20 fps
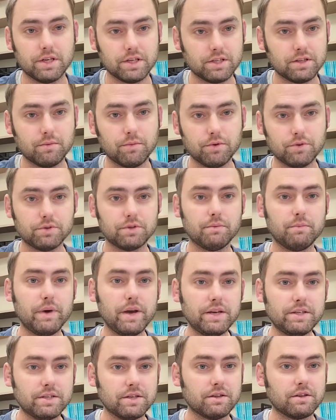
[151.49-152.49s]
That's the most
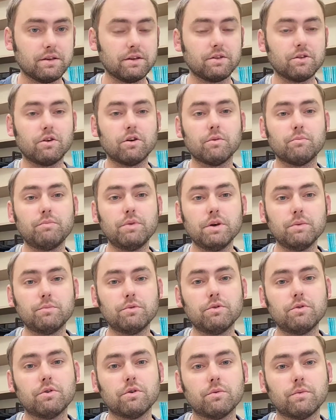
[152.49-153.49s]
amazing thing. There are
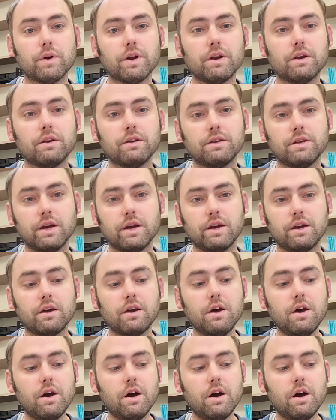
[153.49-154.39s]
people who are ready to take